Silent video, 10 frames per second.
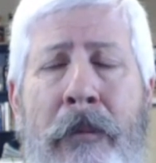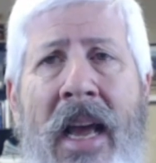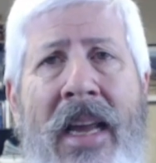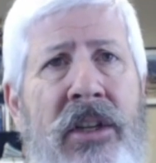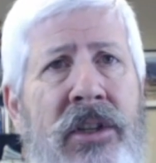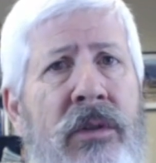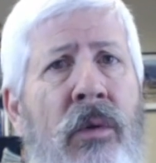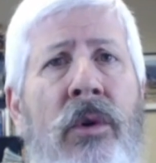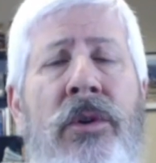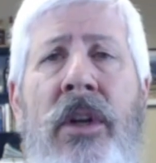package
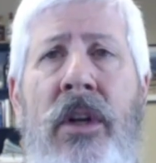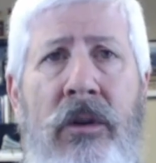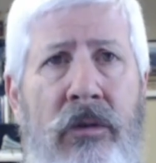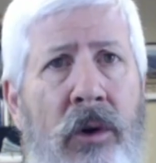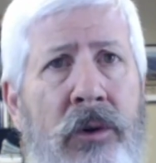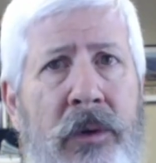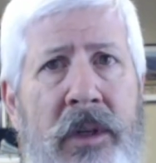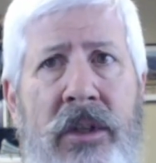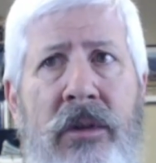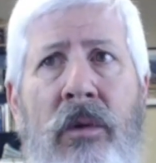stores, grocery
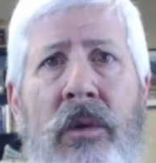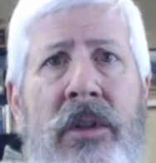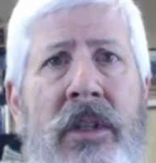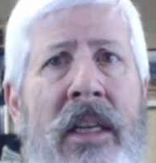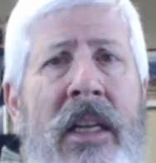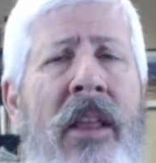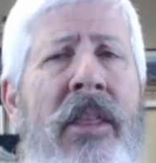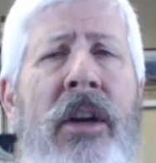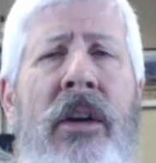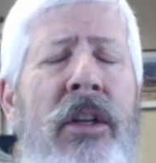stores.
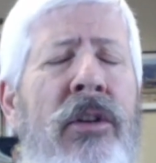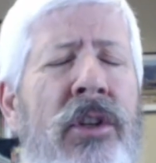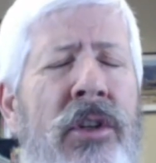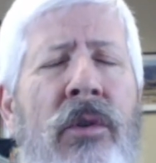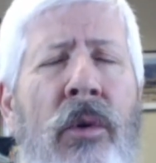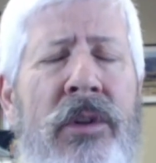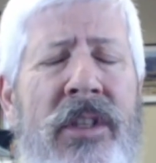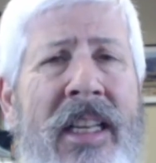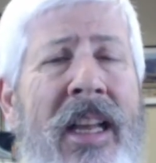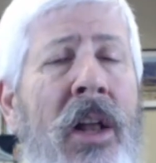There, you just don't
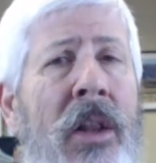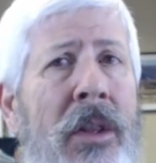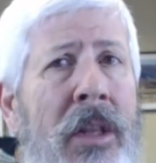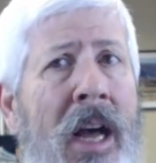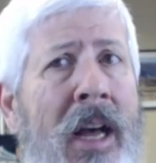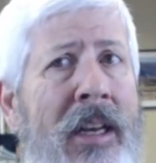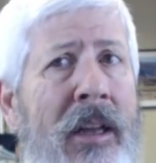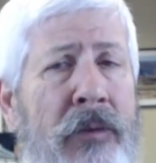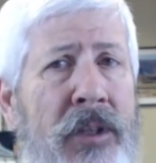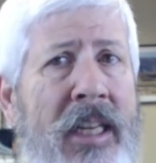see a lot
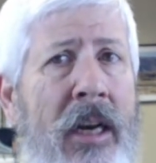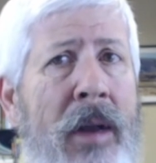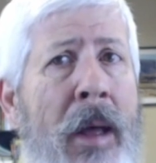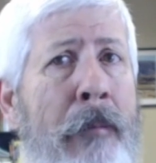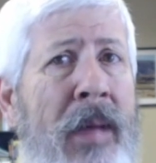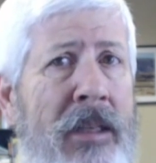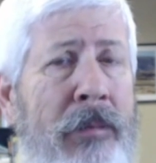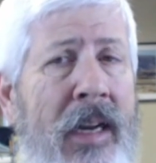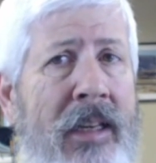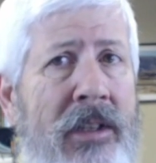of CRM best
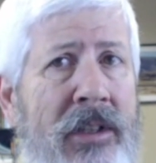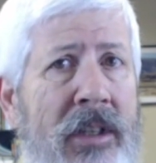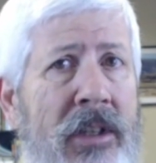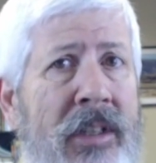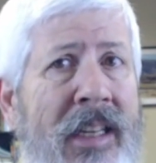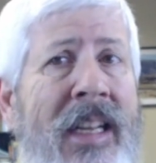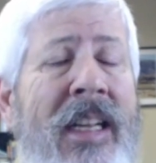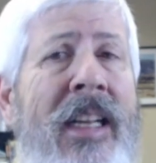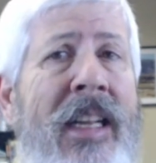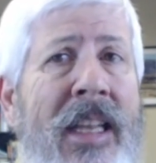practices
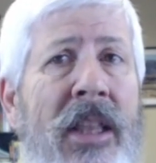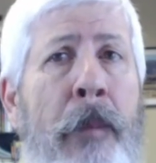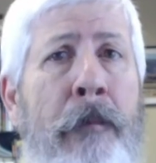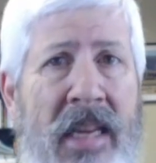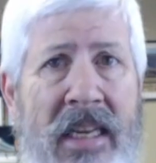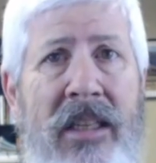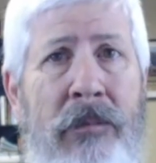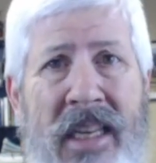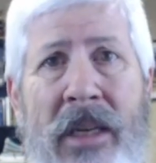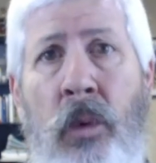in the
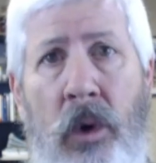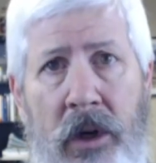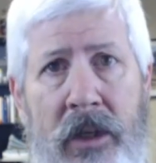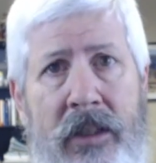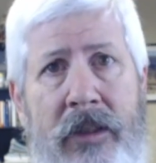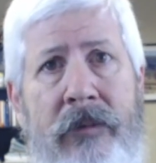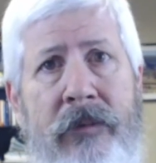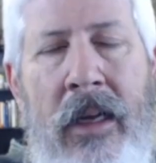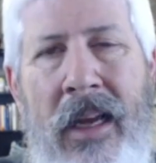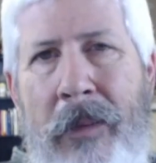B2B world.
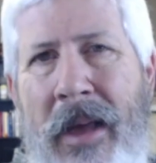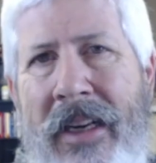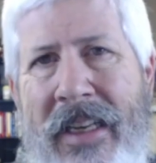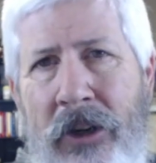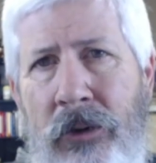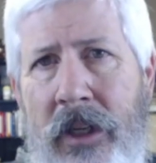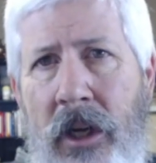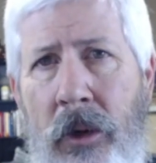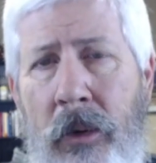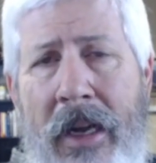About a year
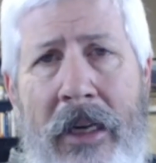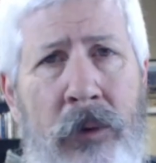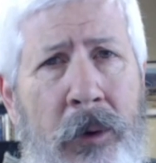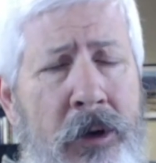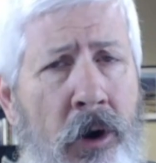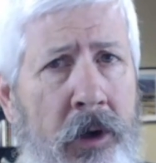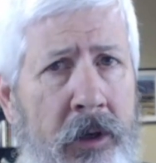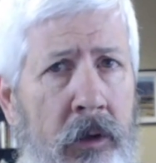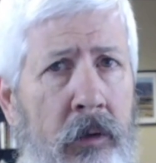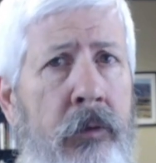ago, I wrote an
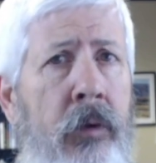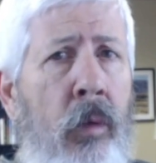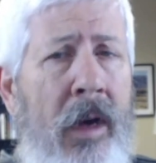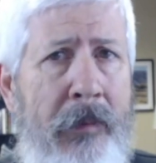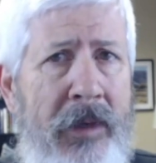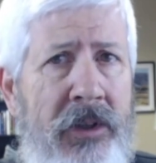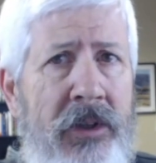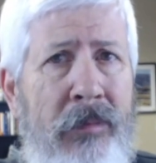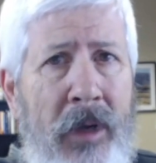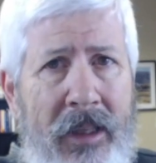article for Wine
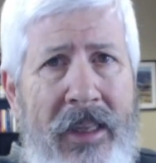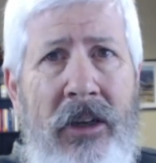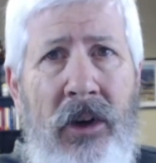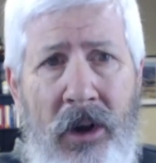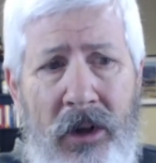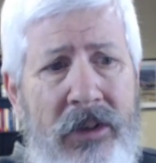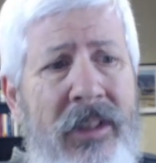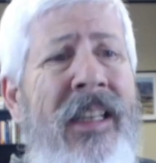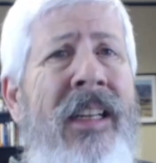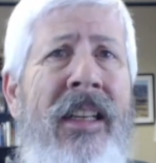Business Monthly called
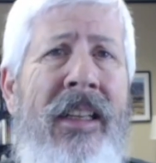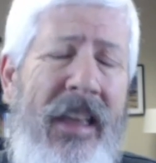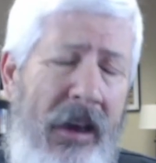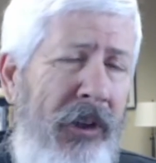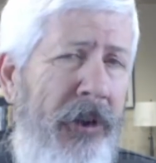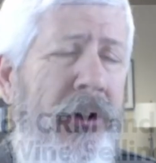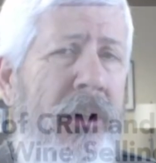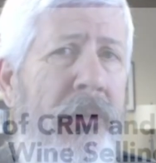"The Evolution